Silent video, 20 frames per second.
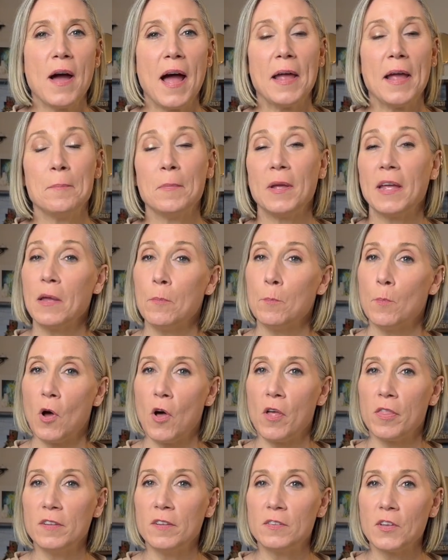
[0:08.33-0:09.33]
I'm Kim
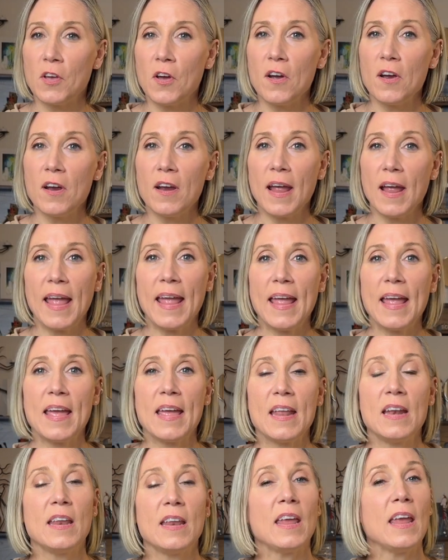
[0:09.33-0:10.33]
Balthazar,
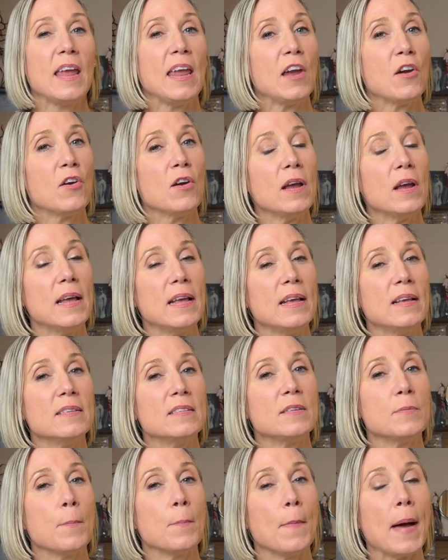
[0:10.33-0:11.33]
and here
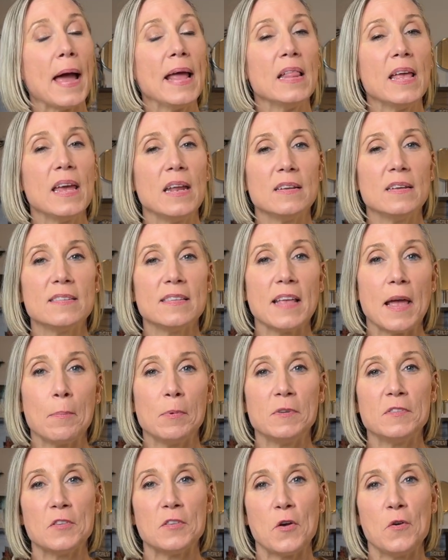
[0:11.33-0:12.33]
is my latest
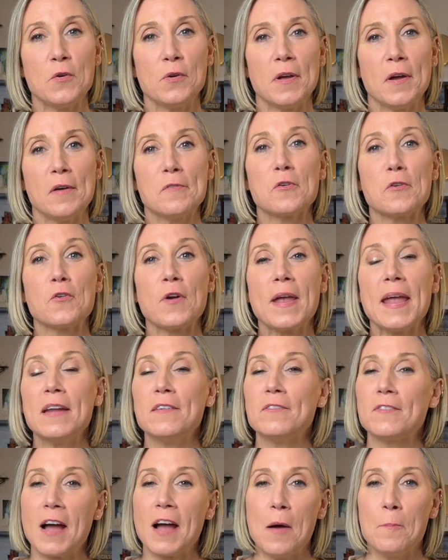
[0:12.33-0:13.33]
episode of
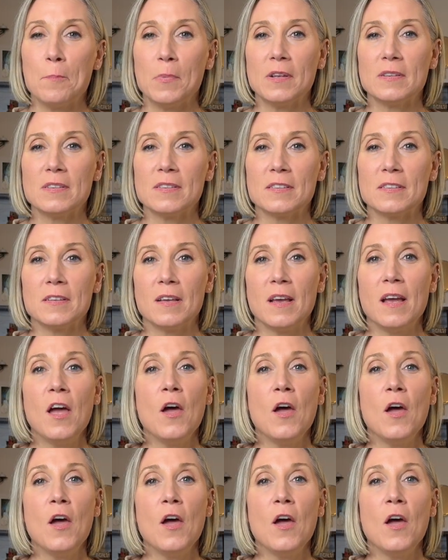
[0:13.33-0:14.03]
Creative Compass,